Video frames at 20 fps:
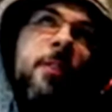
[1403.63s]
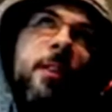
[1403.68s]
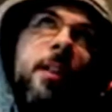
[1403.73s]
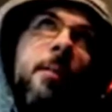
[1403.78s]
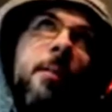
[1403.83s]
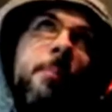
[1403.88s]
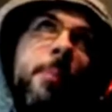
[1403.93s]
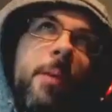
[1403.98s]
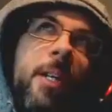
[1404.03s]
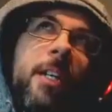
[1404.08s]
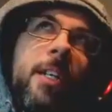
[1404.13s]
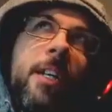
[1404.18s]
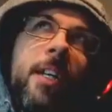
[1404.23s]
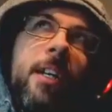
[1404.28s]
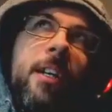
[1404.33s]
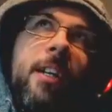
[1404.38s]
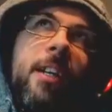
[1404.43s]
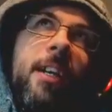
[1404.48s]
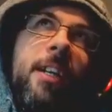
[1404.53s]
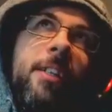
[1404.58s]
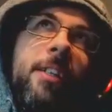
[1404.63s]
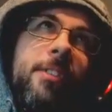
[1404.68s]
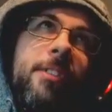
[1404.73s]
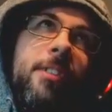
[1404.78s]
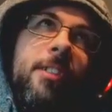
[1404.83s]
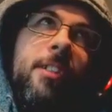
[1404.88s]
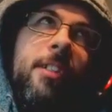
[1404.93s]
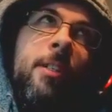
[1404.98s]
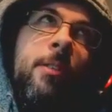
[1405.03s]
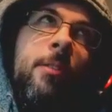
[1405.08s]
company in an
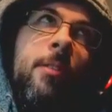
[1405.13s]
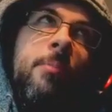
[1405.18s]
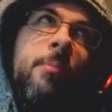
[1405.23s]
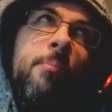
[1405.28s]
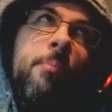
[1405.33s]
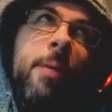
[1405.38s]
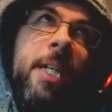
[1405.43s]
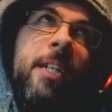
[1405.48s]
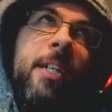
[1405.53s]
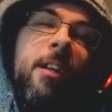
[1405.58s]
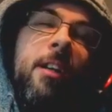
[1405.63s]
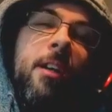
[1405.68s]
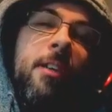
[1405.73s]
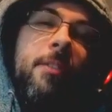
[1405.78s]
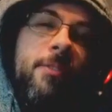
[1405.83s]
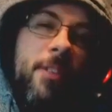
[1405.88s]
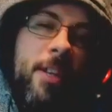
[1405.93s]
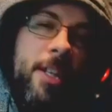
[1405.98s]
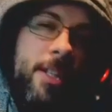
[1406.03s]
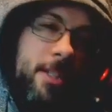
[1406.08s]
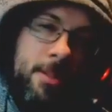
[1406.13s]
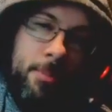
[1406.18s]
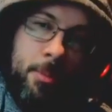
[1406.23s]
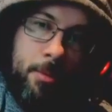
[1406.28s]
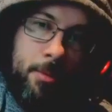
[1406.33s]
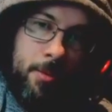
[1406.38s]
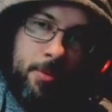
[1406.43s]
essence that you can be kind of flexible.